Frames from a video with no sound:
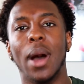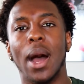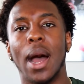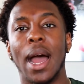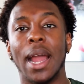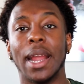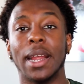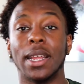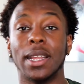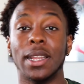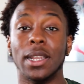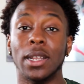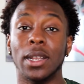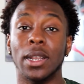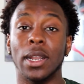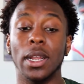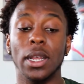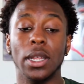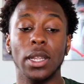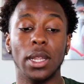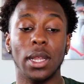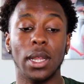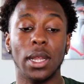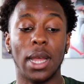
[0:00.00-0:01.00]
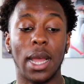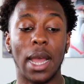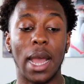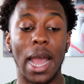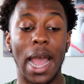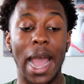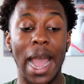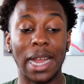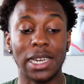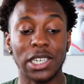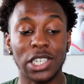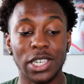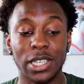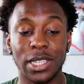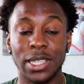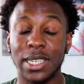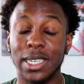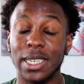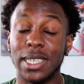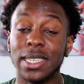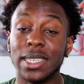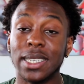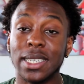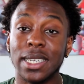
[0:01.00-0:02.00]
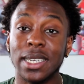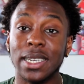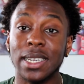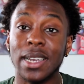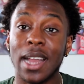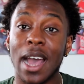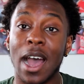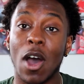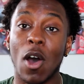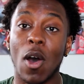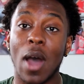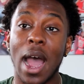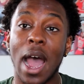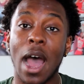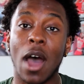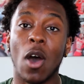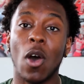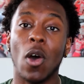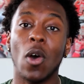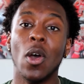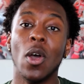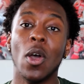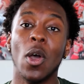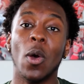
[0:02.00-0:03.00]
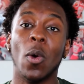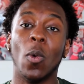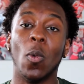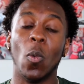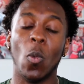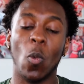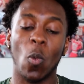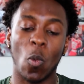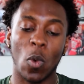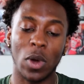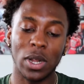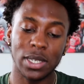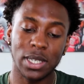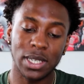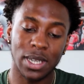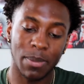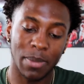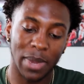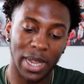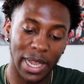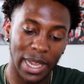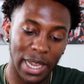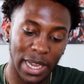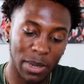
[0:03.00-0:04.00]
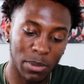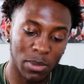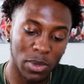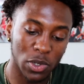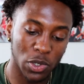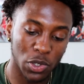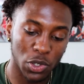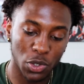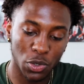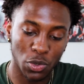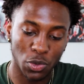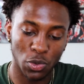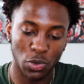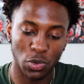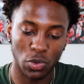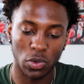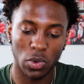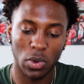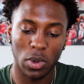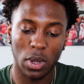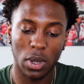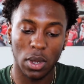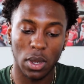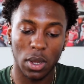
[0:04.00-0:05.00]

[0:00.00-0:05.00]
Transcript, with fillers: I can actually see now how once I'm able to